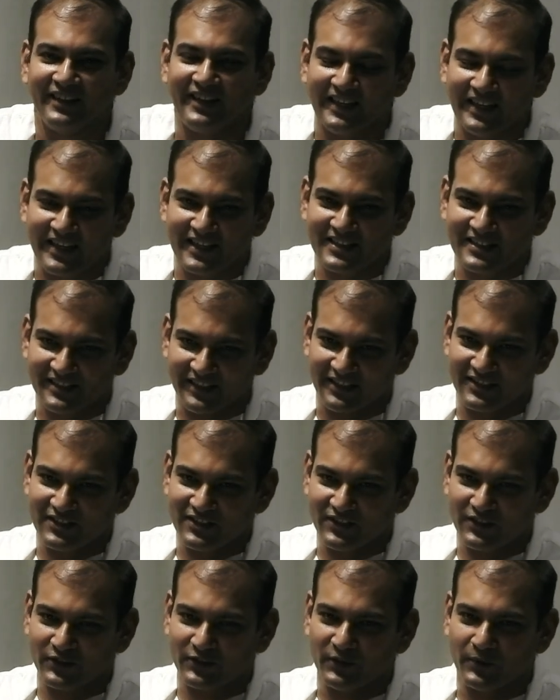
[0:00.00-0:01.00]
Eli's
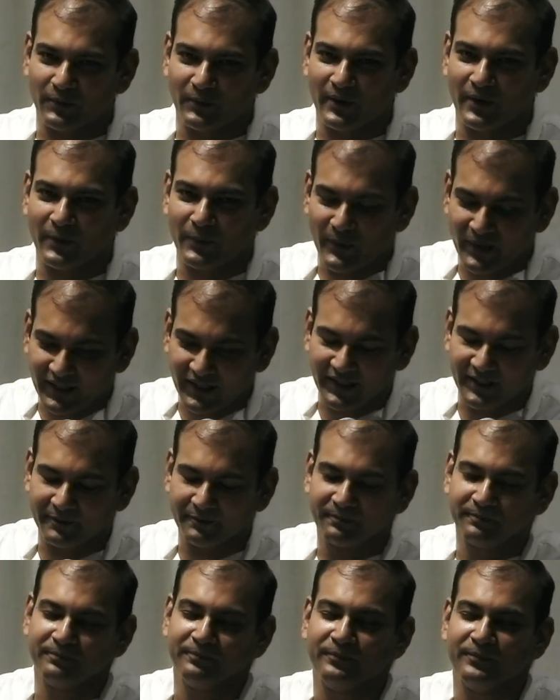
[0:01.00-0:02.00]
sons were wicked,
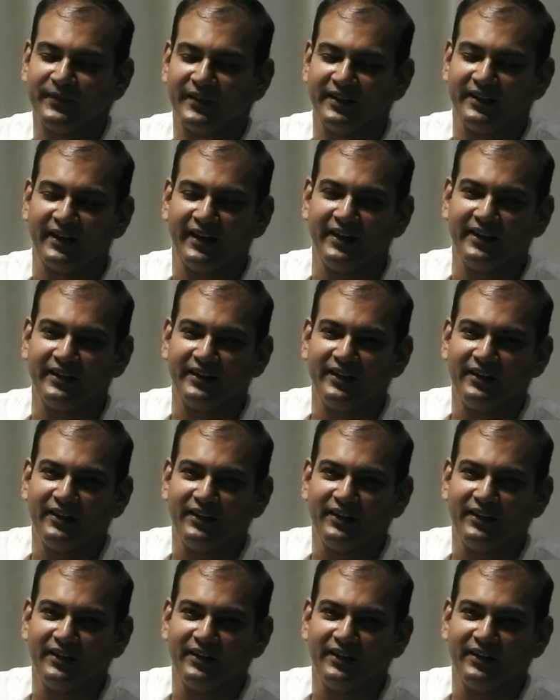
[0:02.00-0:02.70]
right?